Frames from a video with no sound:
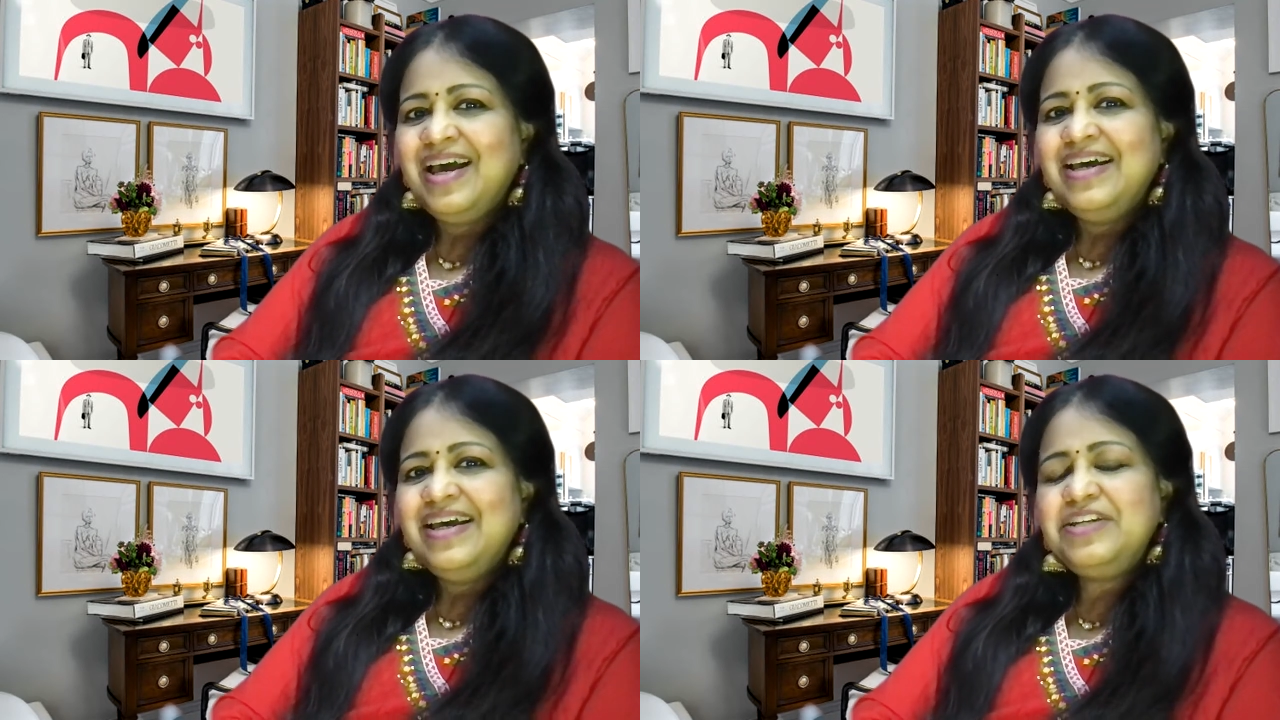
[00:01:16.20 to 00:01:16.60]

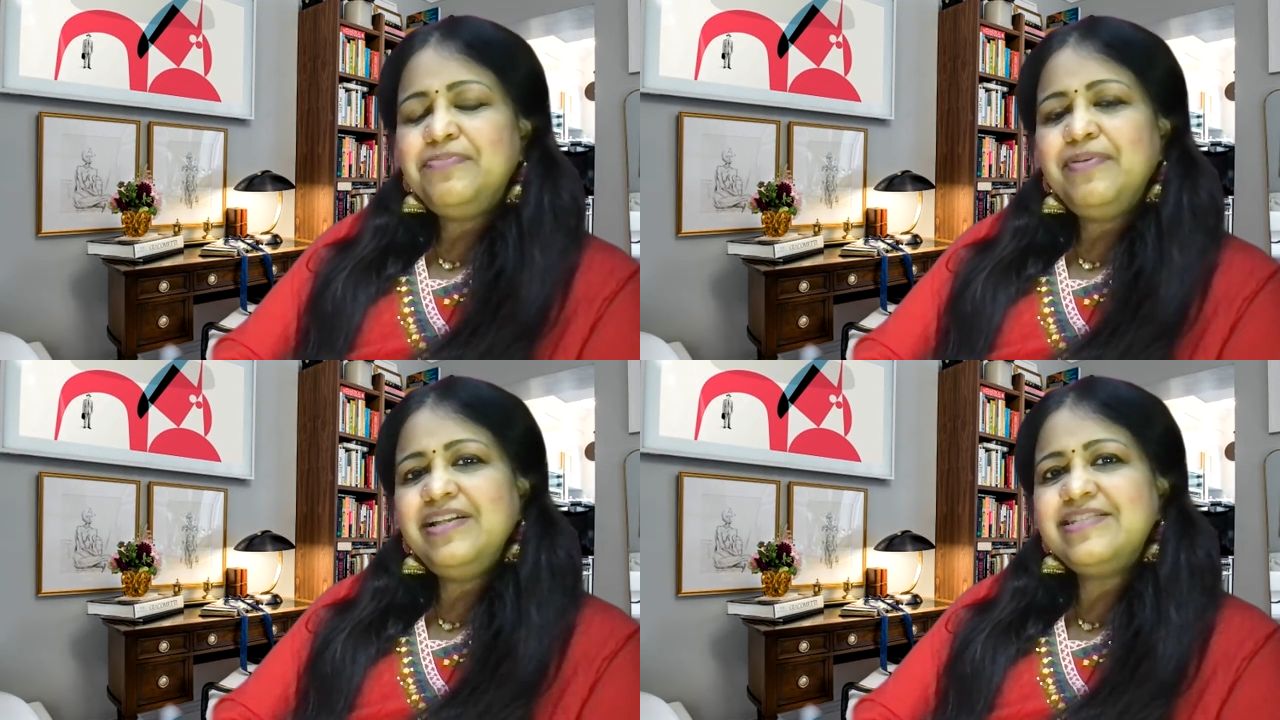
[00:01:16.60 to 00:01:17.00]
It
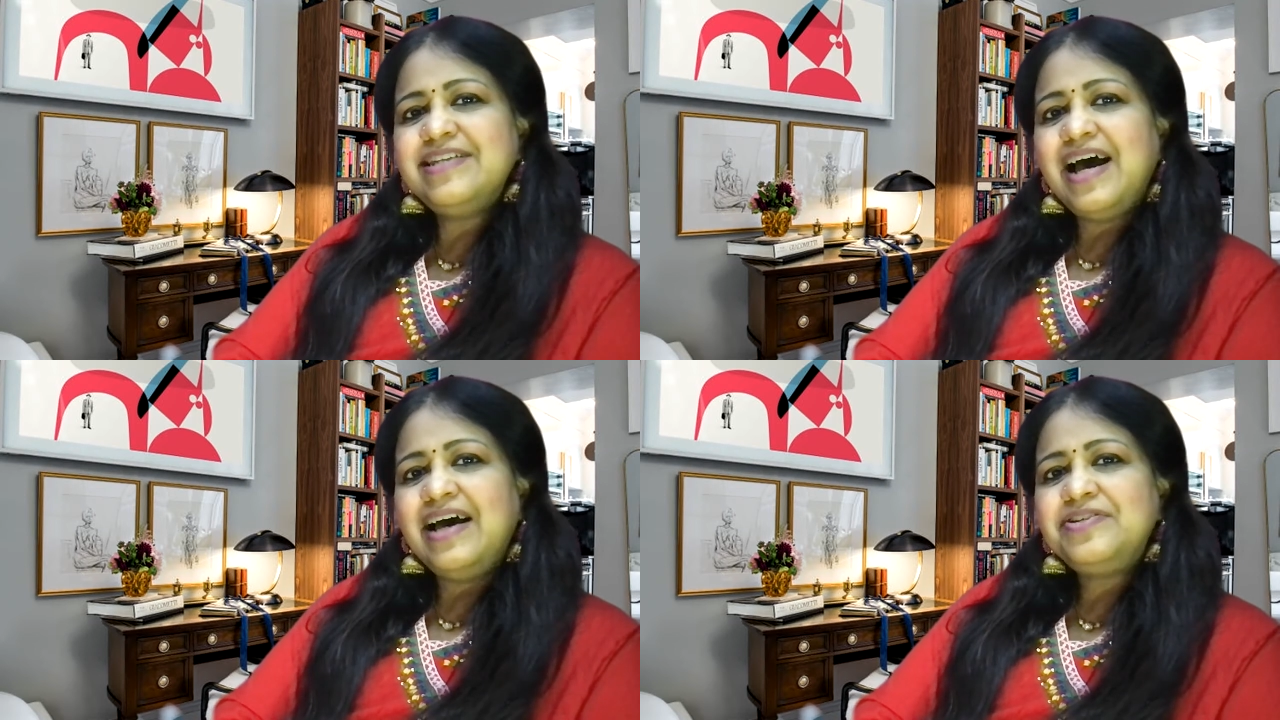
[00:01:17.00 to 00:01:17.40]
means
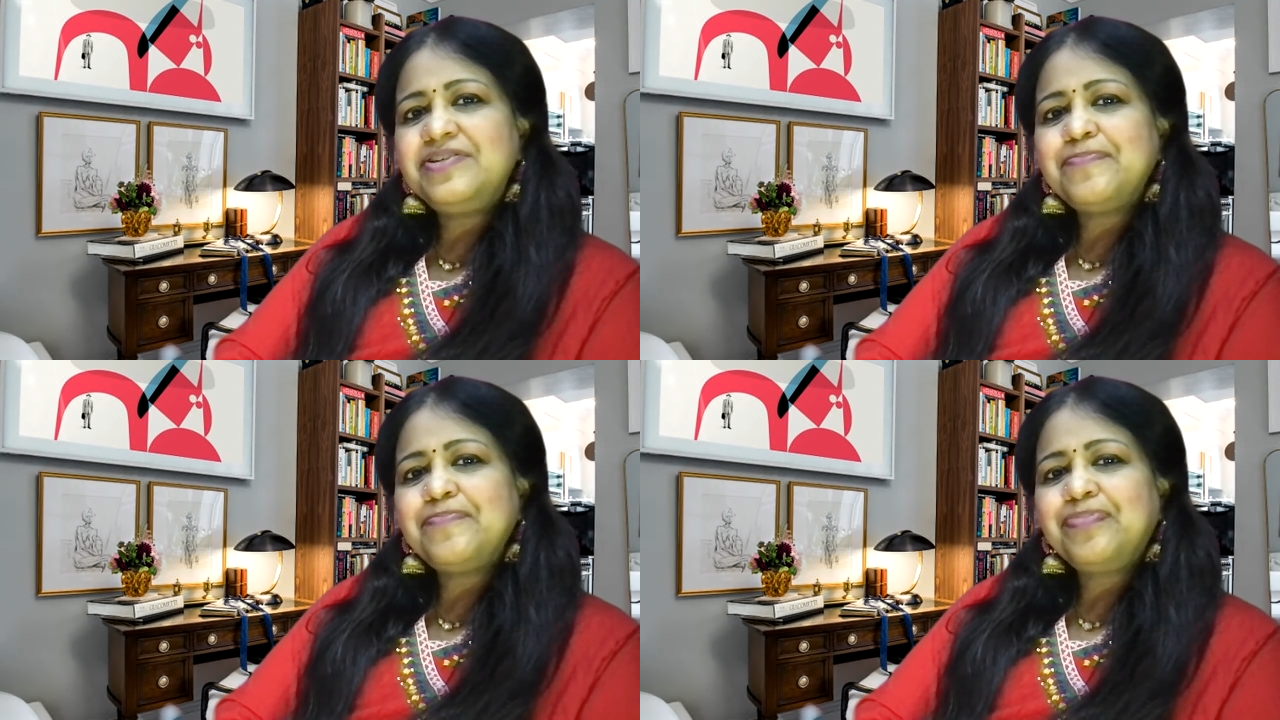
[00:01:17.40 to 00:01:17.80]
that
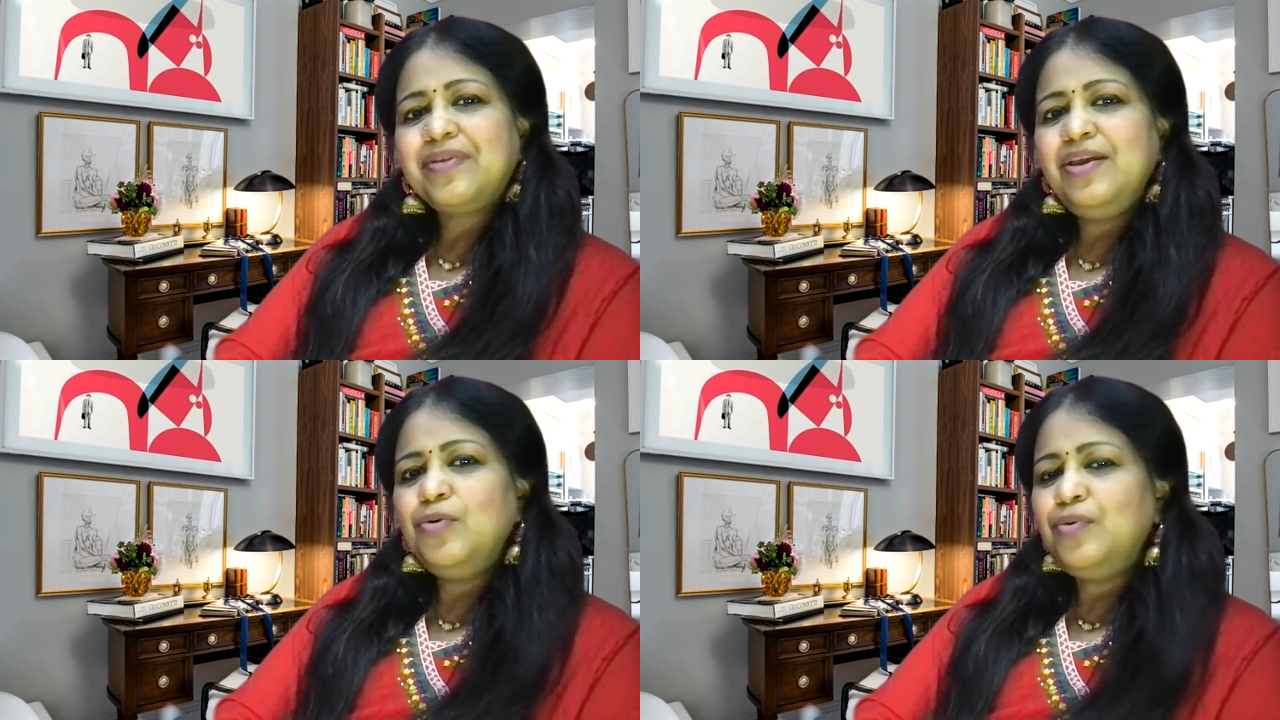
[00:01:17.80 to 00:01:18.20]

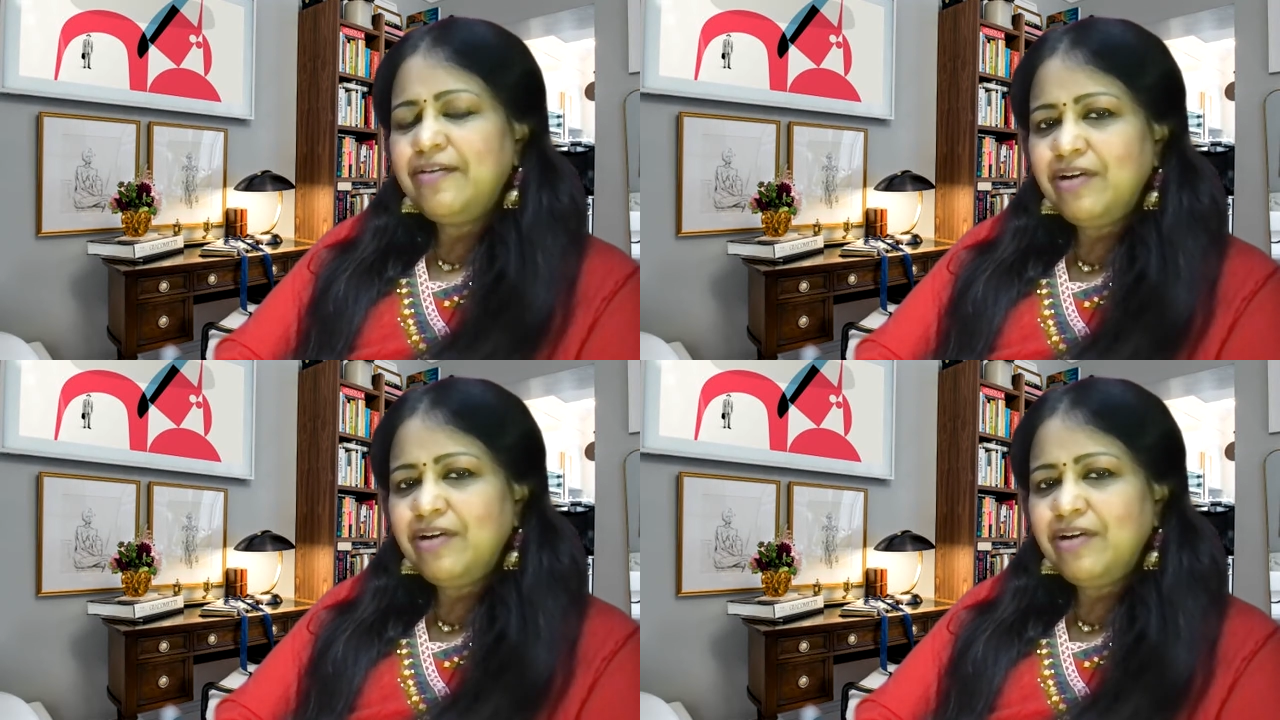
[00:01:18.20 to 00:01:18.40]
you never